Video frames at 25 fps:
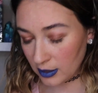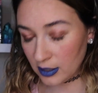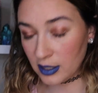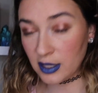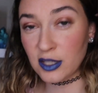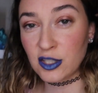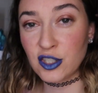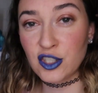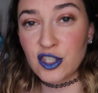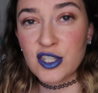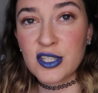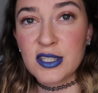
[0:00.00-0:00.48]

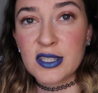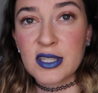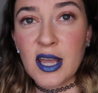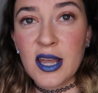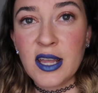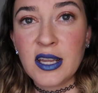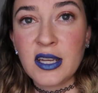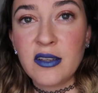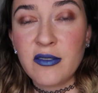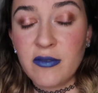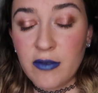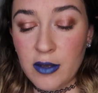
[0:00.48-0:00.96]
It's just
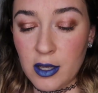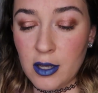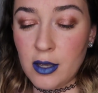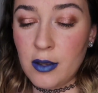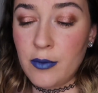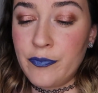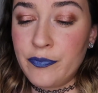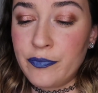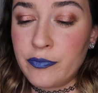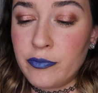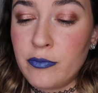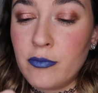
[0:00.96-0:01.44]
kind of
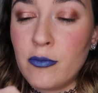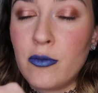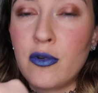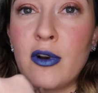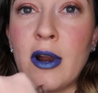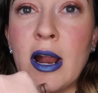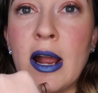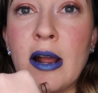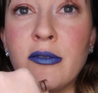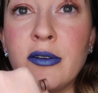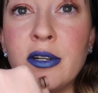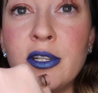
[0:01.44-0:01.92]
a
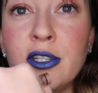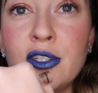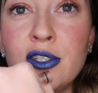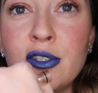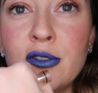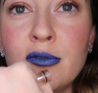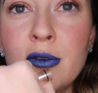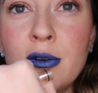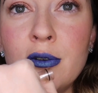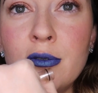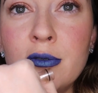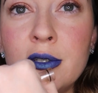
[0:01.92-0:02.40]

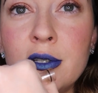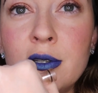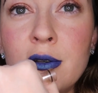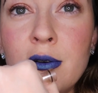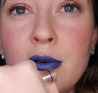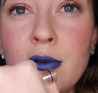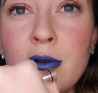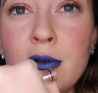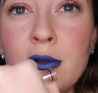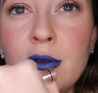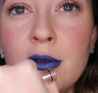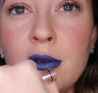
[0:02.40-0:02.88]
brownish rose
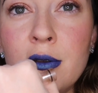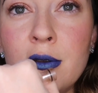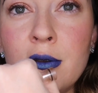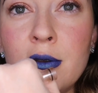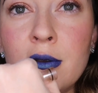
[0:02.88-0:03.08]
gold.